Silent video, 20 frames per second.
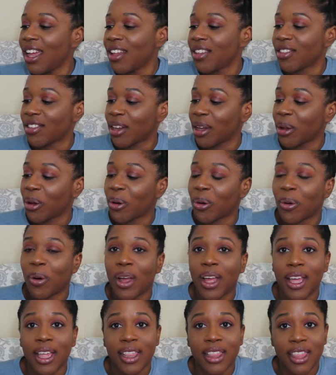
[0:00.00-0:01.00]

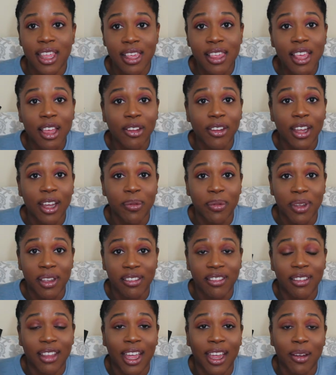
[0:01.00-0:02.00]
So this held up
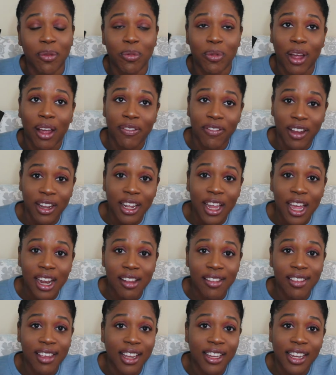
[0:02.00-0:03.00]
because like I finally
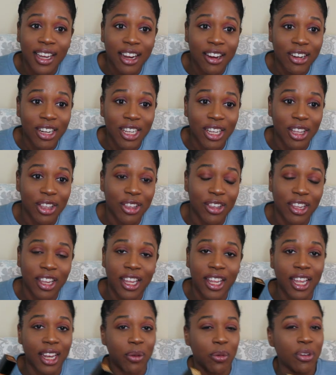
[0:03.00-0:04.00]
got inside the air
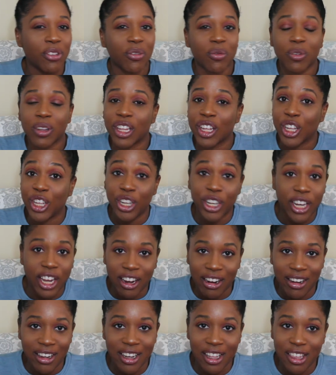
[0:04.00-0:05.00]
conditioning, and it wasn't really good
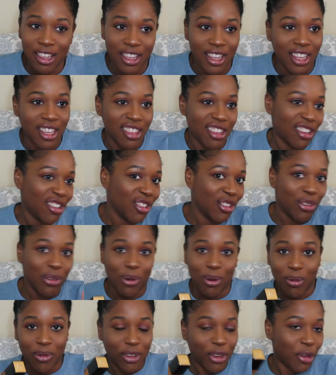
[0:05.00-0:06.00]
air conditioning because, you know, the
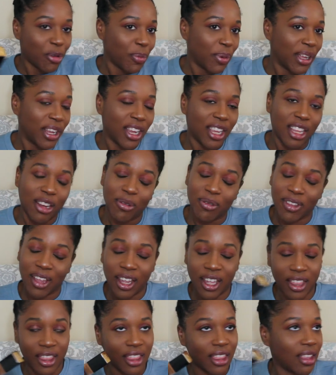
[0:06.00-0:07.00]
door was open and there was
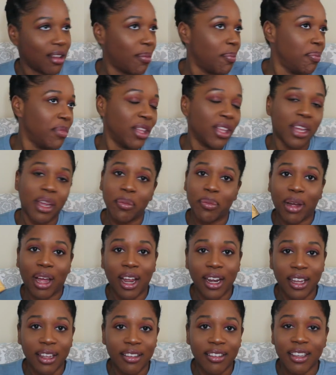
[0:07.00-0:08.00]
like a million
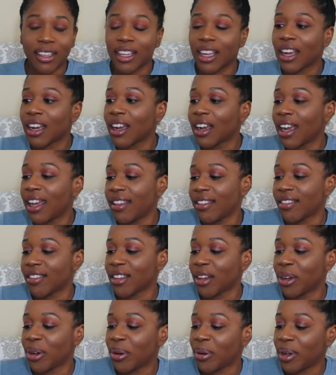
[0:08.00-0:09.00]
bodies in there, and
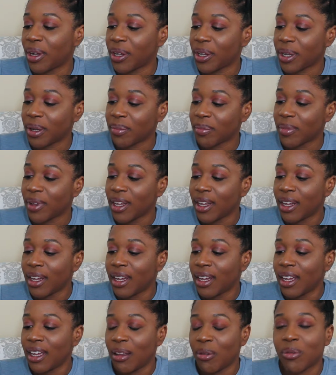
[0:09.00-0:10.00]
so
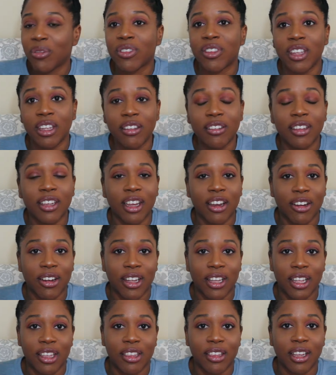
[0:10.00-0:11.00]
it was decent air
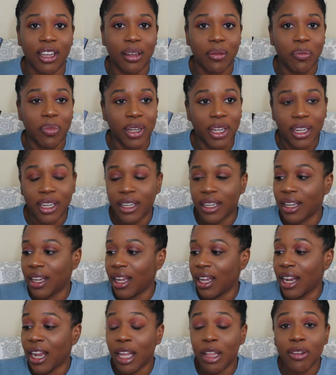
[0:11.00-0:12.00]
conditioning, but
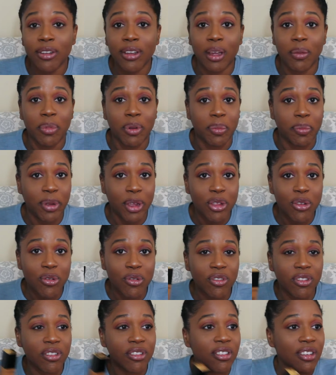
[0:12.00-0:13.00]
it held up. In
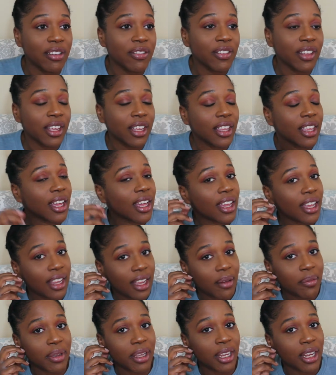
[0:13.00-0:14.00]
pictures and stuff like that,
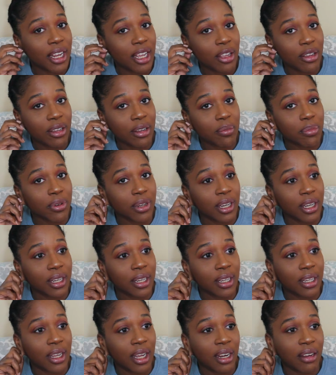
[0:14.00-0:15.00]
I mean, it held up pretty
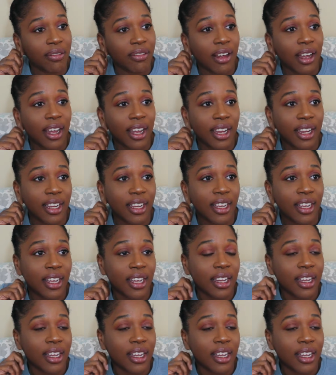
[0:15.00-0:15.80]
good. And if I